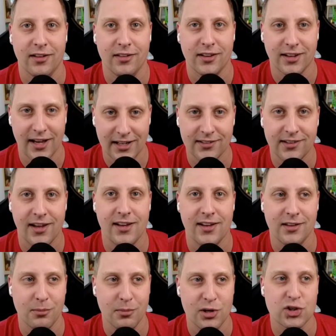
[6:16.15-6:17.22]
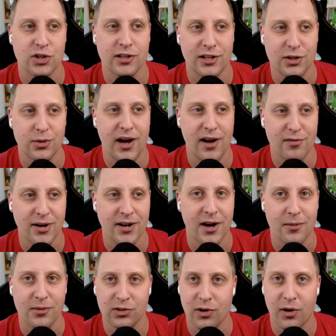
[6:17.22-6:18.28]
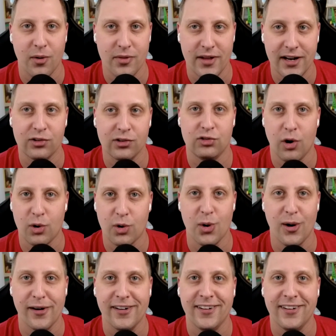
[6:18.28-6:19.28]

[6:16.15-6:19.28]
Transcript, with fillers: the content and the mission that you have right now. So that is so cool.